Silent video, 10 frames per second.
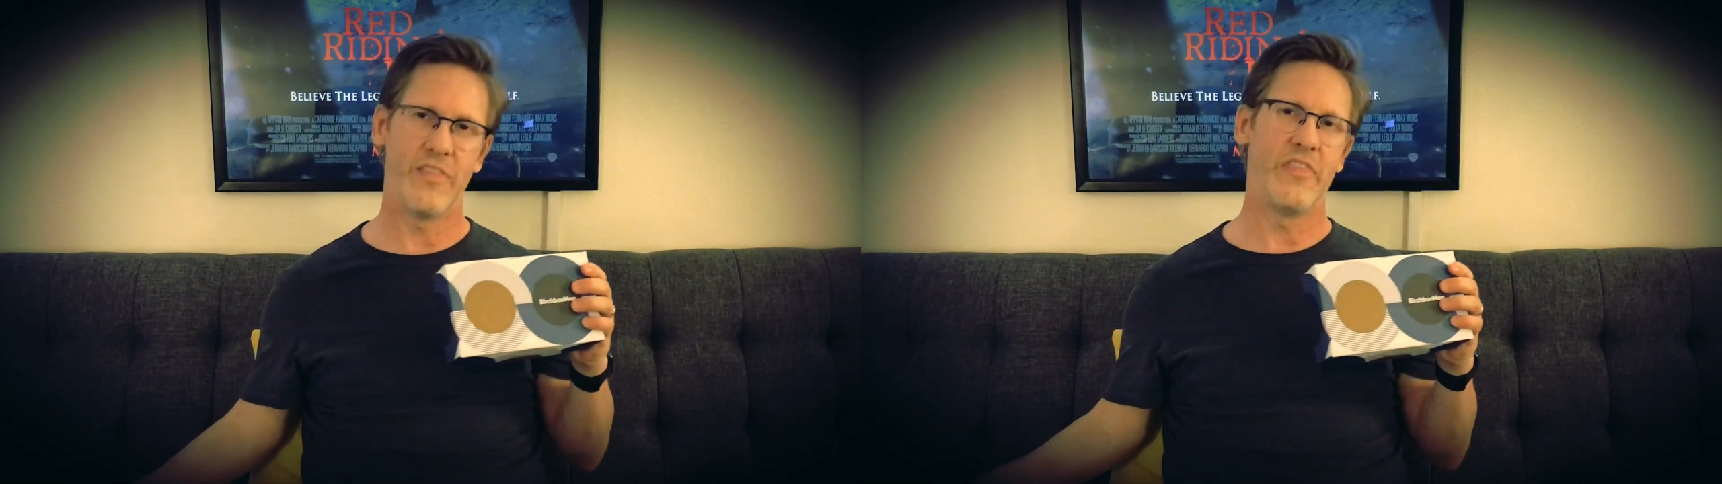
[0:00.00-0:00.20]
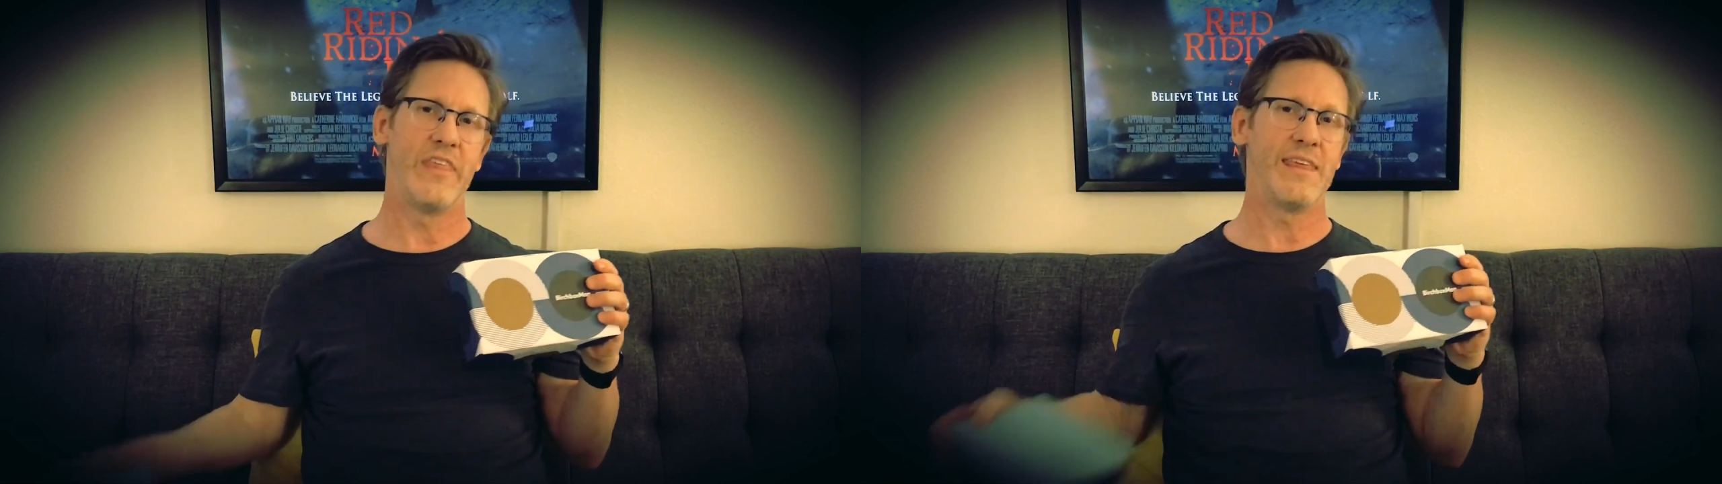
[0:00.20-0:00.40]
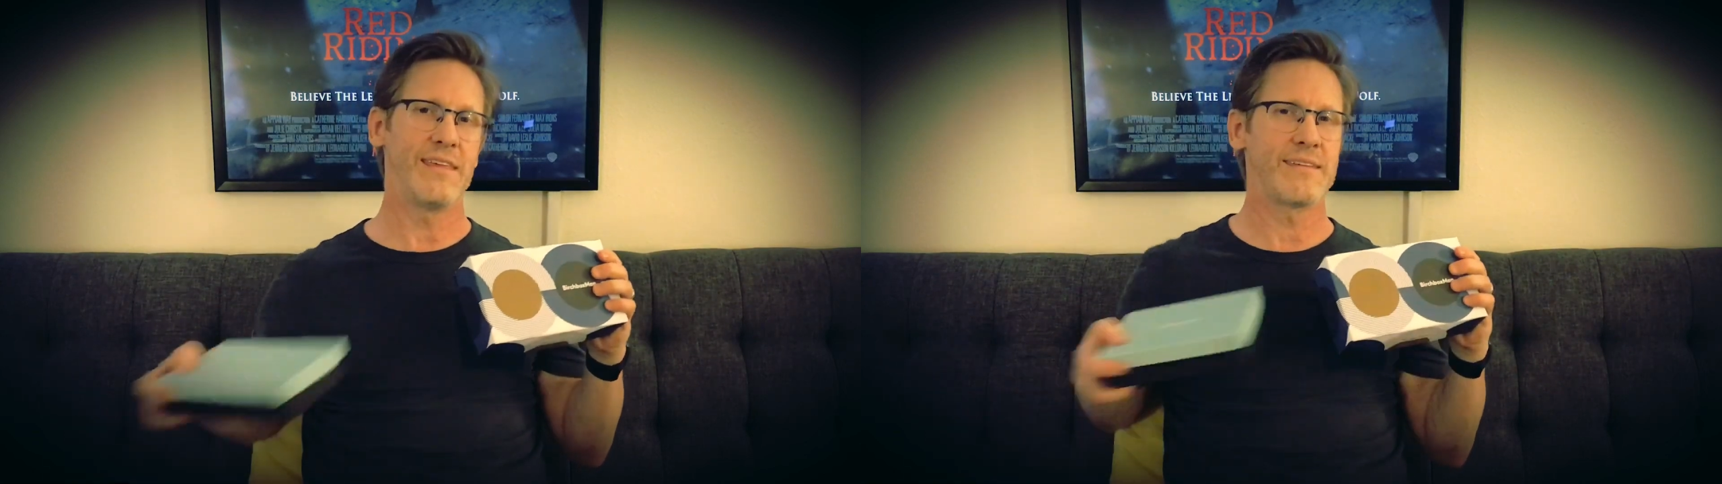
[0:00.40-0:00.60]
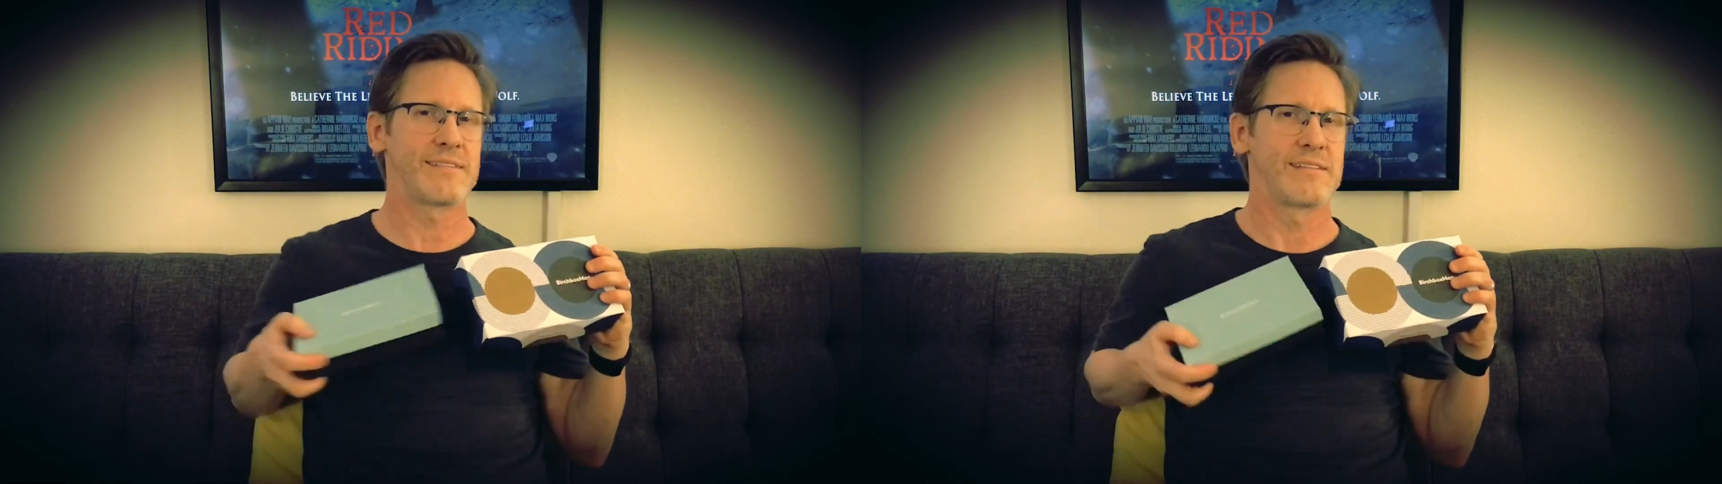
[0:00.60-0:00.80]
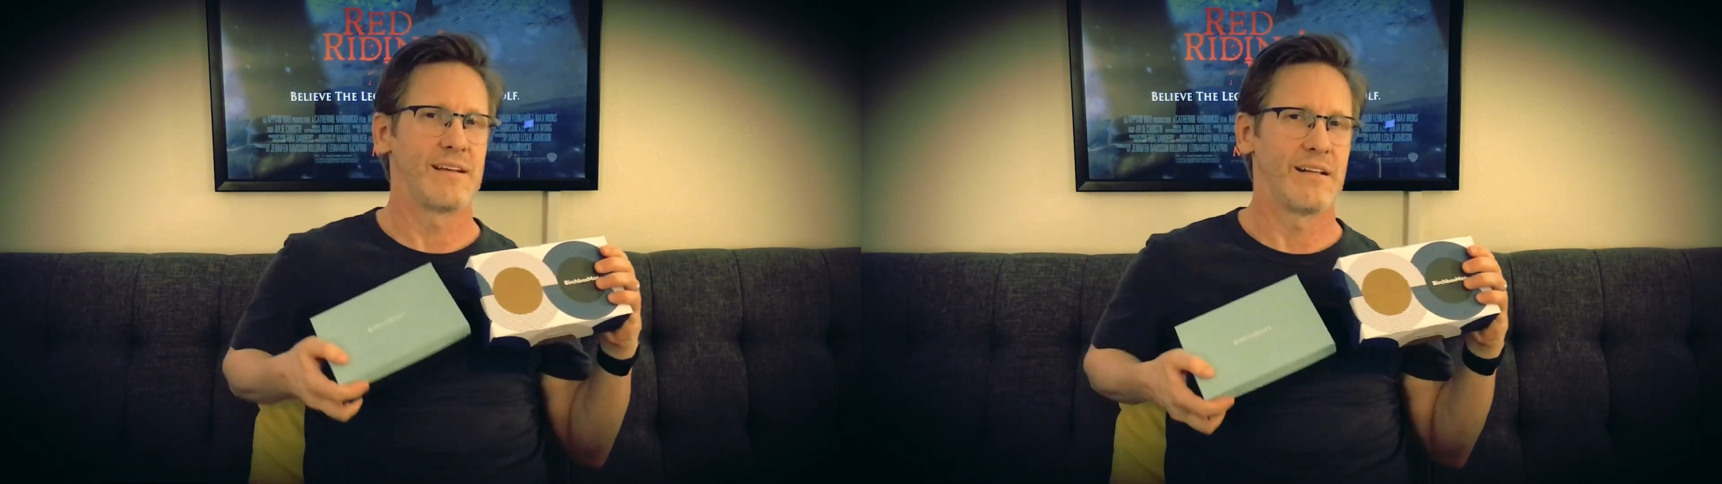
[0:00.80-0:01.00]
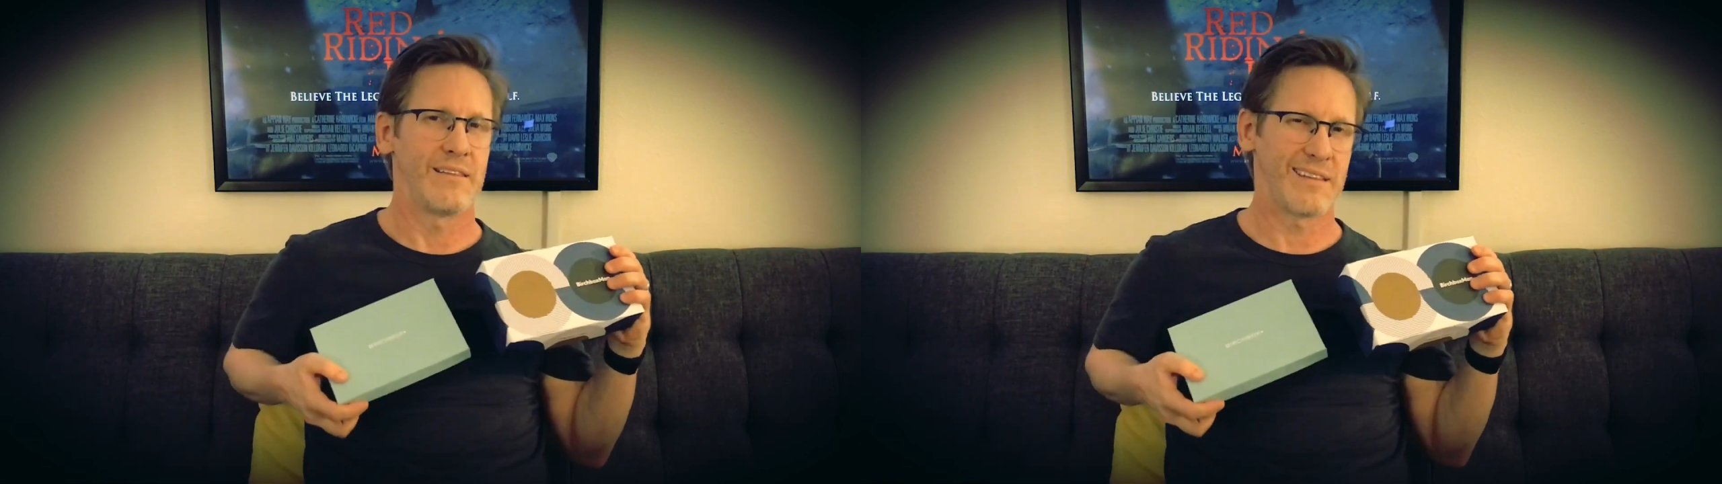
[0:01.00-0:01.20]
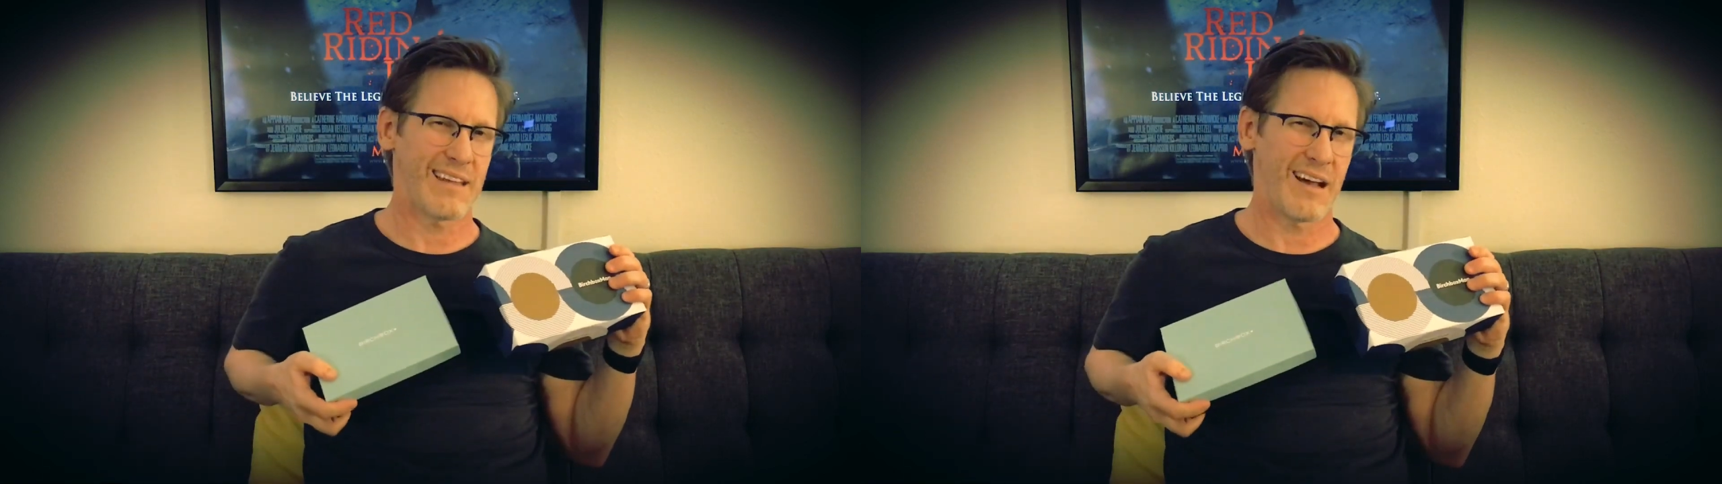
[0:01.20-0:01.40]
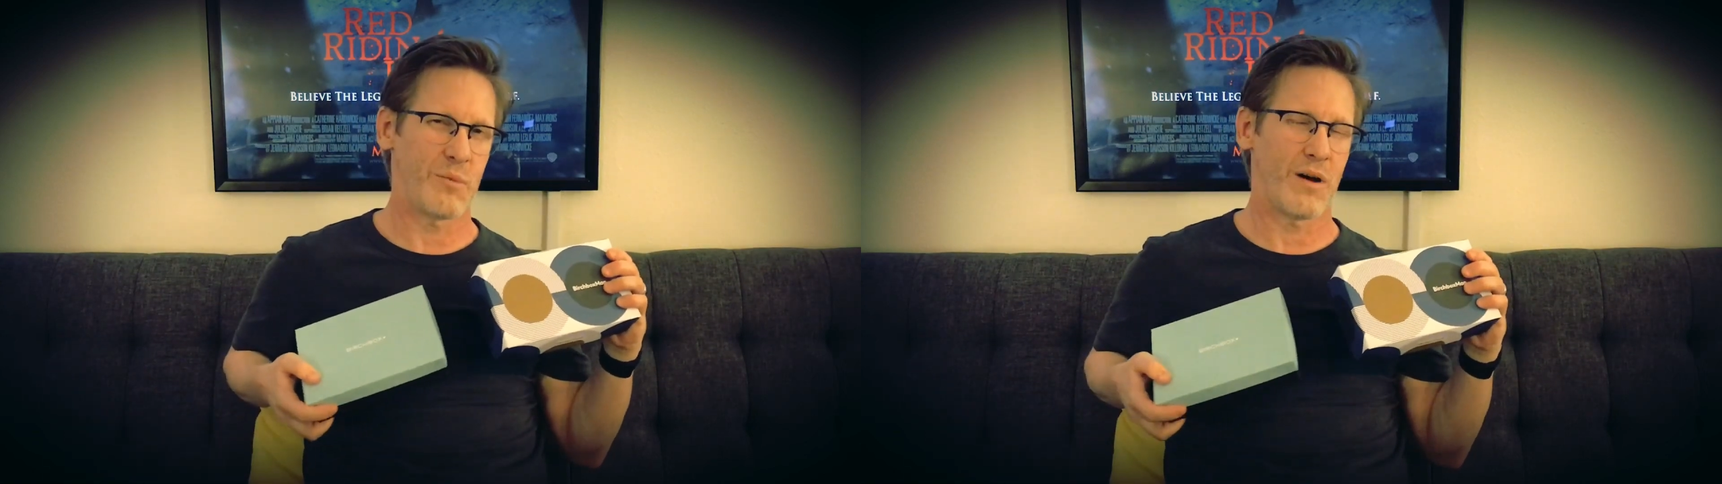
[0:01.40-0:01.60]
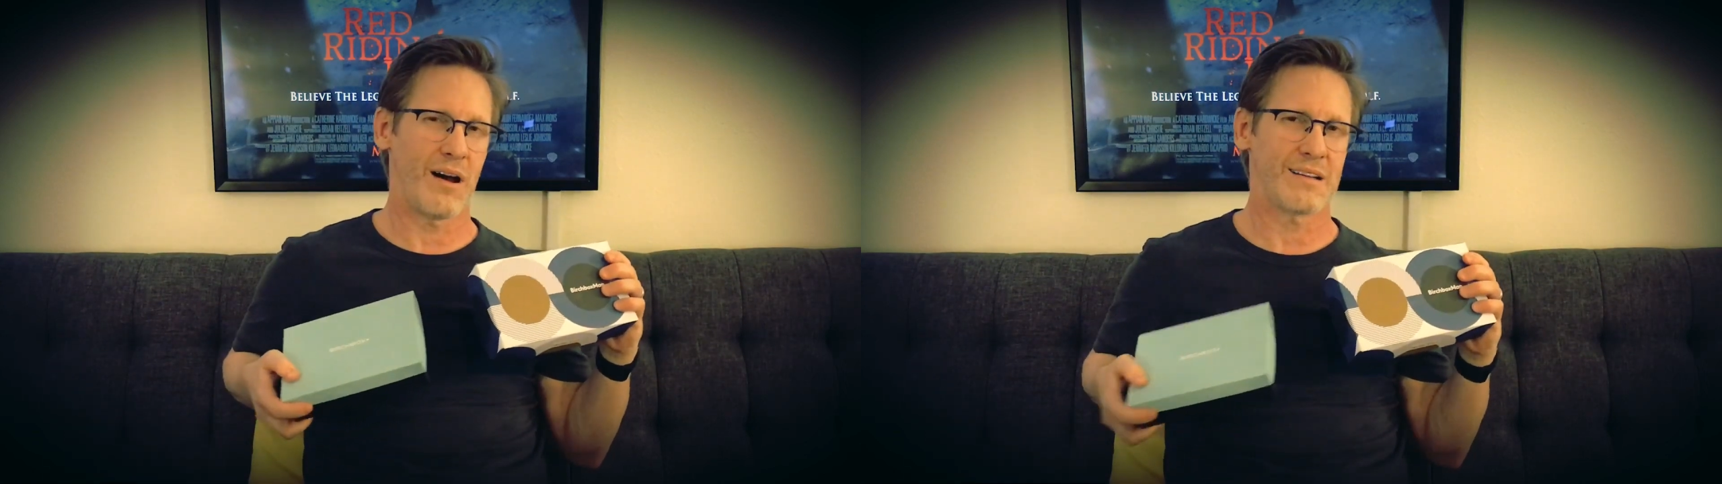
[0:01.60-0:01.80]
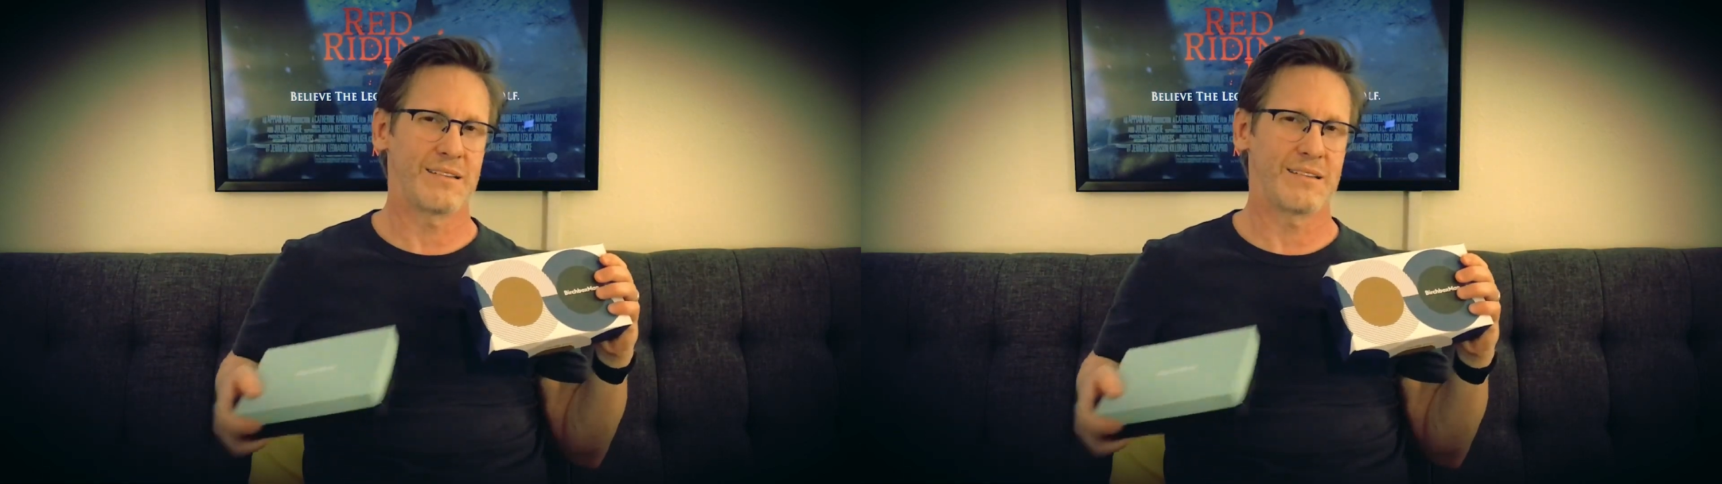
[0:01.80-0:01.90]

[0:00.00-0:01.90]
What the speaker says: this kind of box,